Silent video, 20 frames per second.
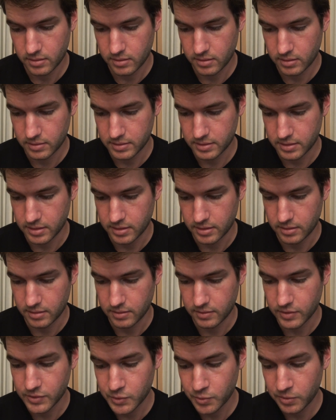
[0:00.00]
Let's see,
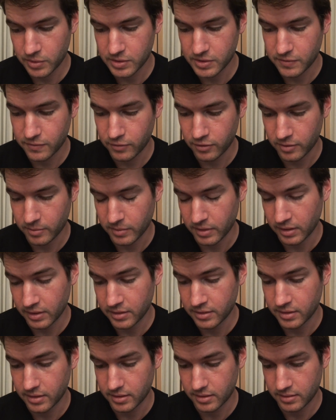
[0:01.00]
this one is for
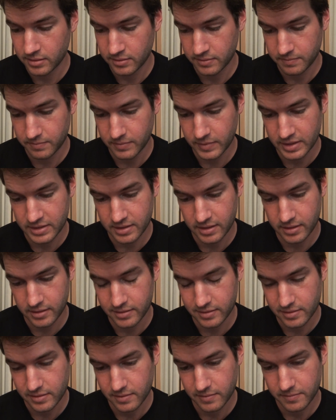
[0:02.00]
Melinda, it
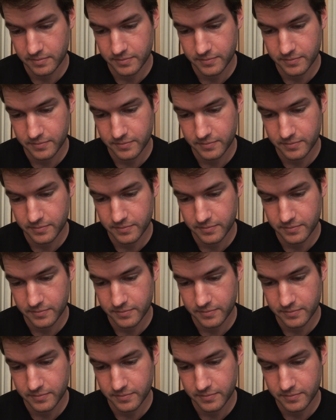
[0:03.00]
says.